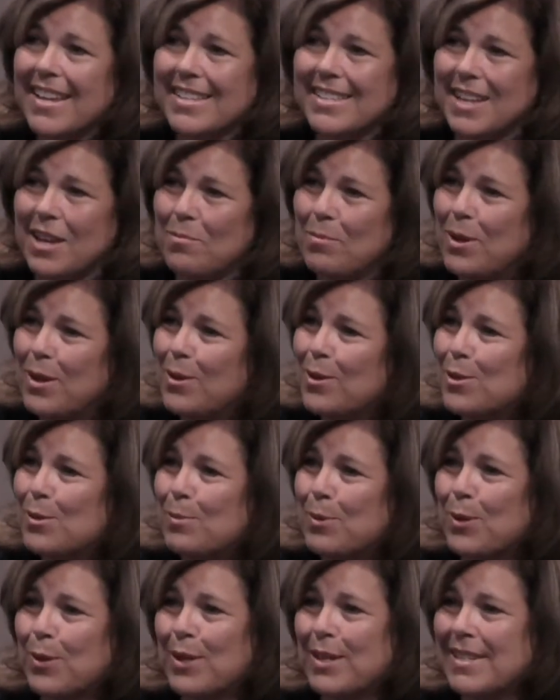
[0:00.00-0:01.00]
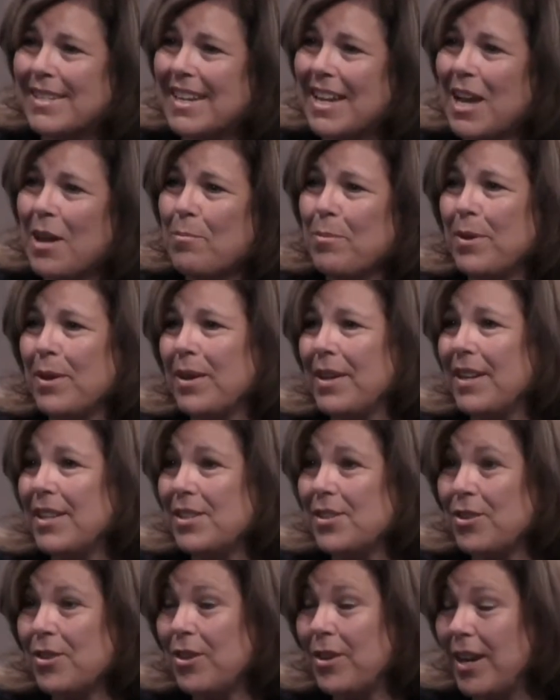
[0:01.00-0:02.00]
St. Petersburg and Tampa
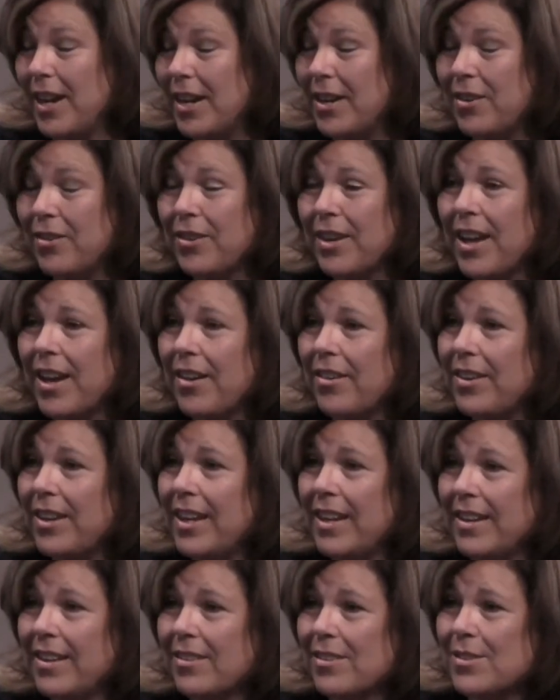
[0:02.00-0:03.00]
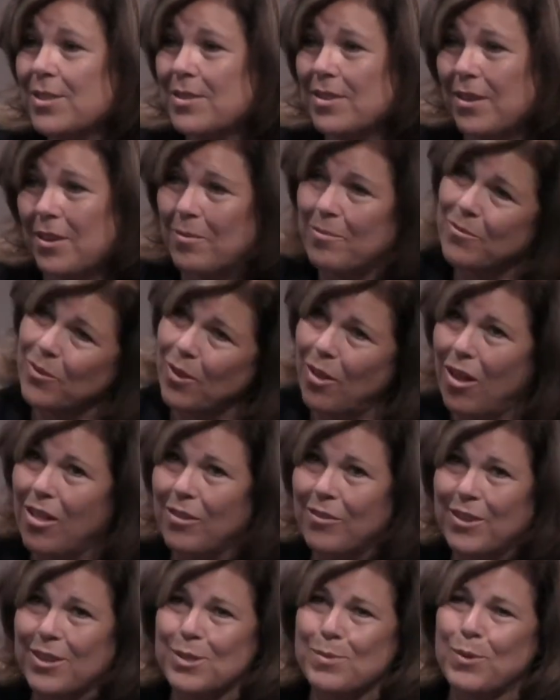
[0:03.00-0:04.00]
into Hernando County and
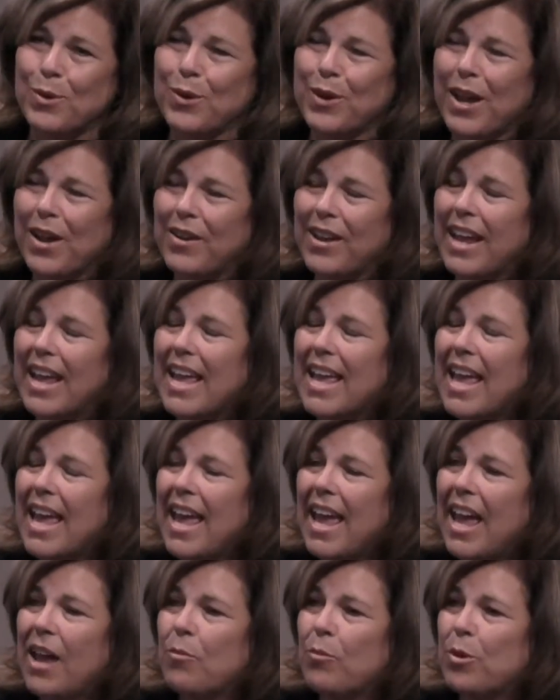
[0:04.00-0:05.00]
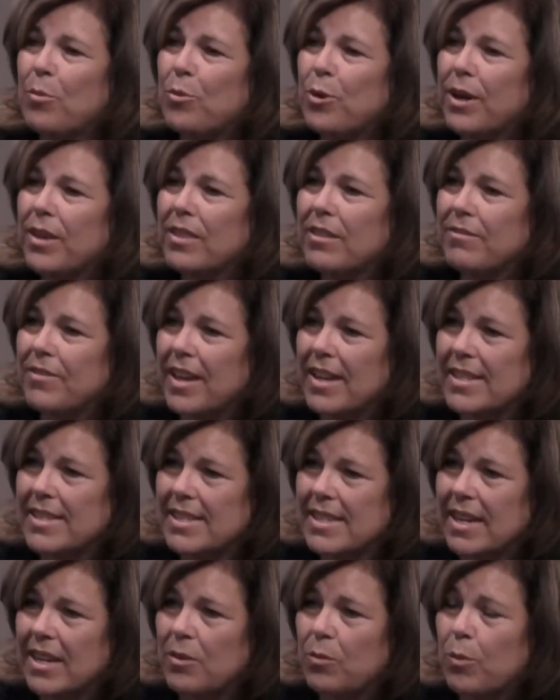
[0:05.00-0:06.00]
all of Hillsborough County. And we bring the
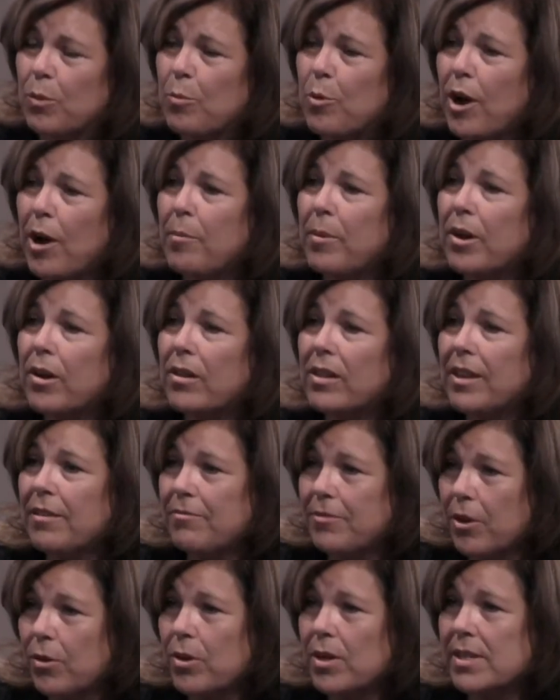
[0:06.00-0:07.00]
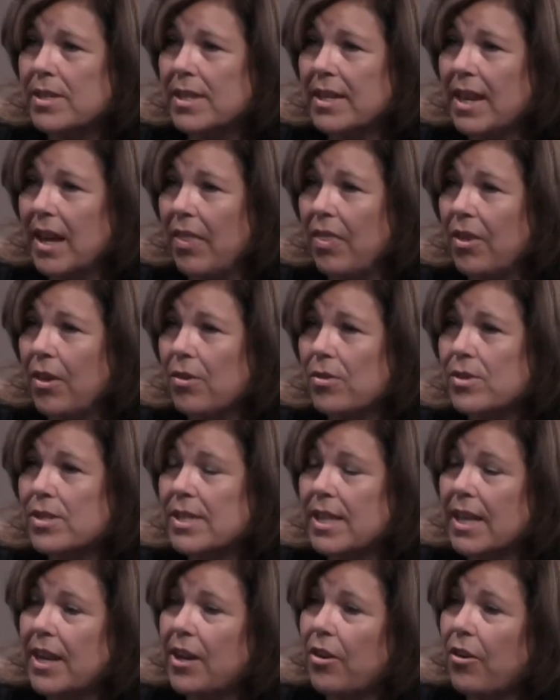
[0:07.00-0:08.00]
vets in, and we're primarily focusing on
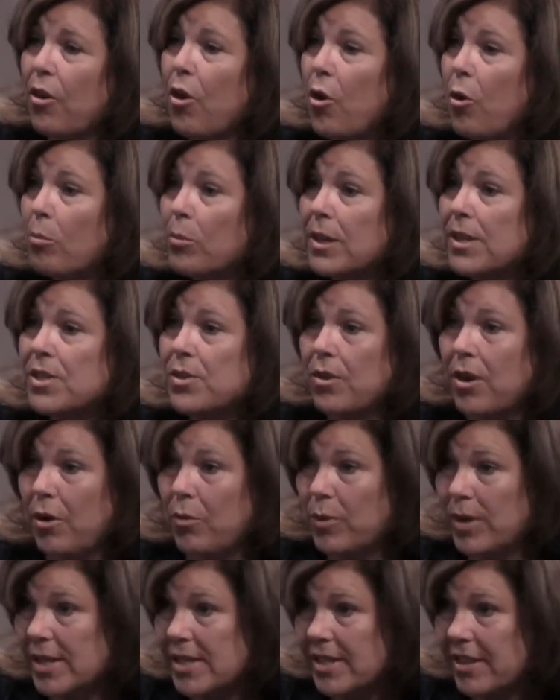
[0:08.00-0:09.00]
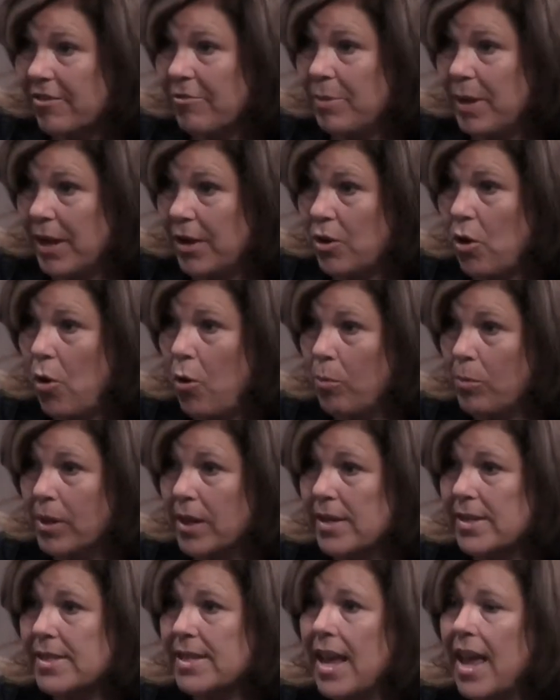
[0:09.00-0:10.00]
those that are homeless or at risk of being
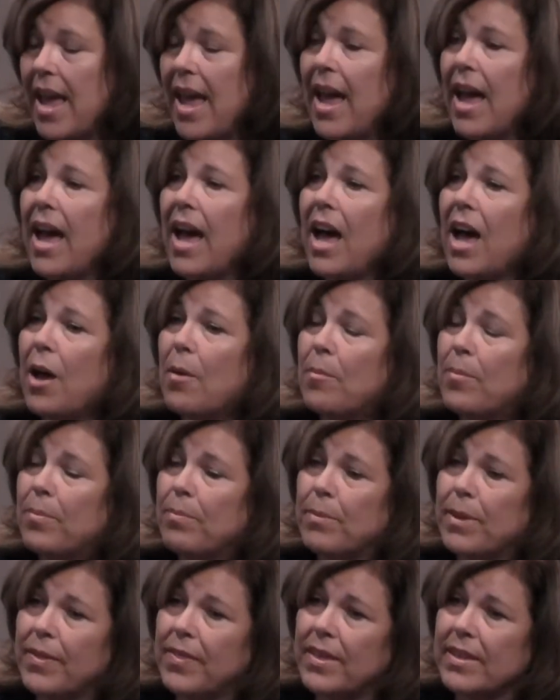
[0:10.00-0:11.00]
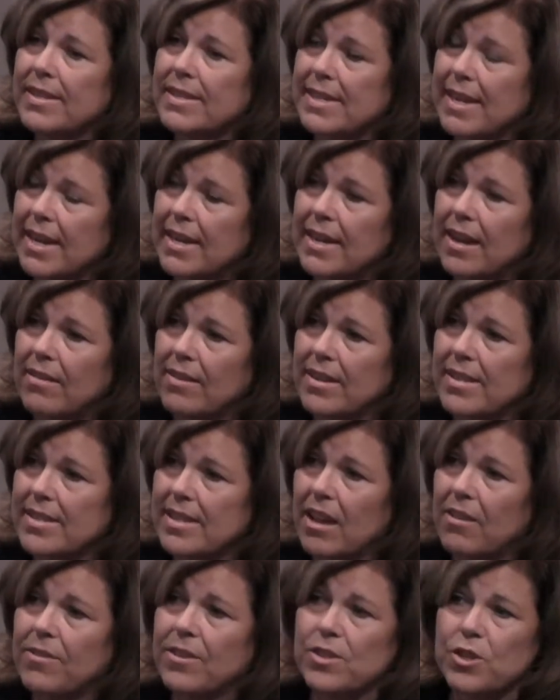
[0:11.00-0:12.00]
homeless. But the stand down
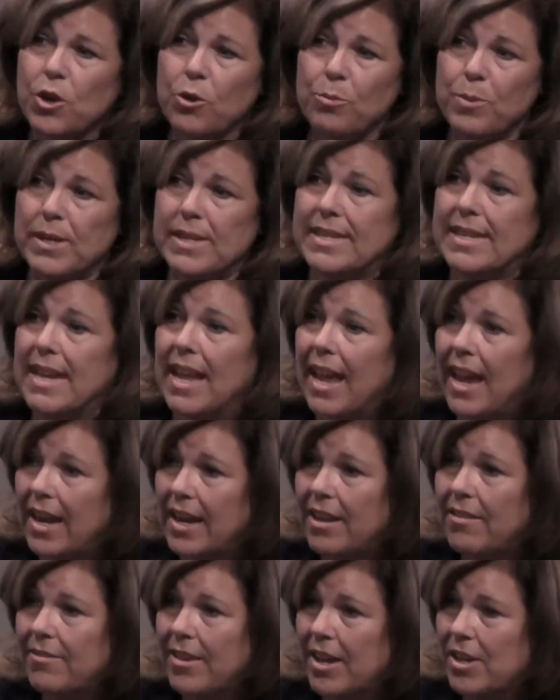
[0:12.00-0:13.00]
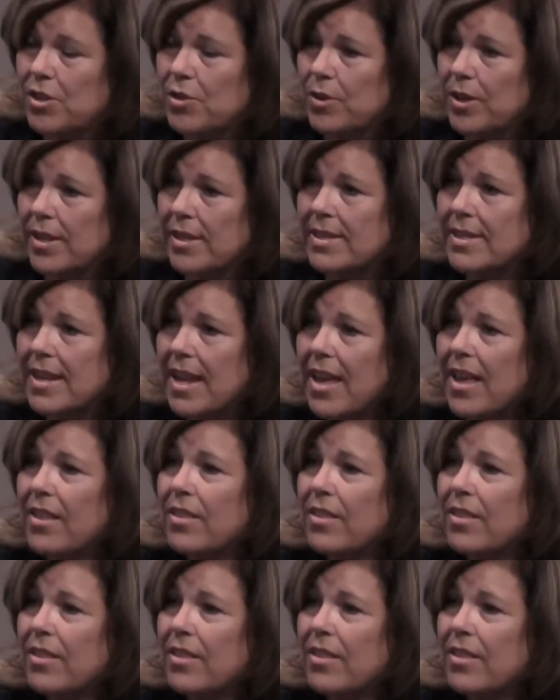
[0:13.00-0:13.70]
itself is open to any veterans.